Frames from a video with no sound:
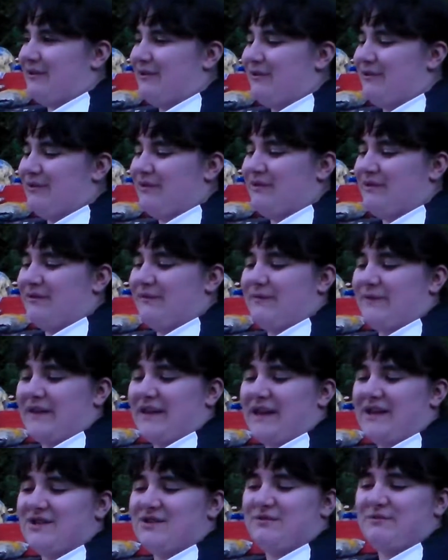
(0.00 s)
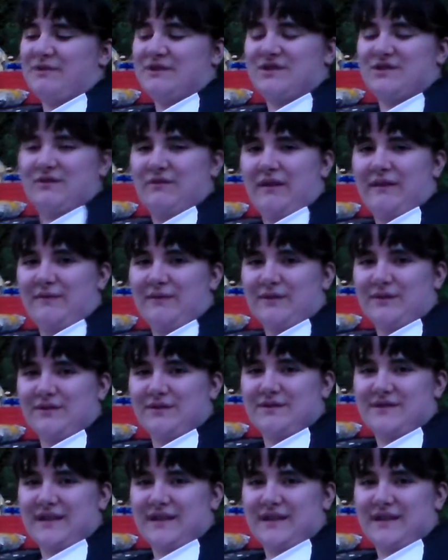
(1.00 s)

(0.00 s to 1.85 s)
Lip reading: no notification whatsoever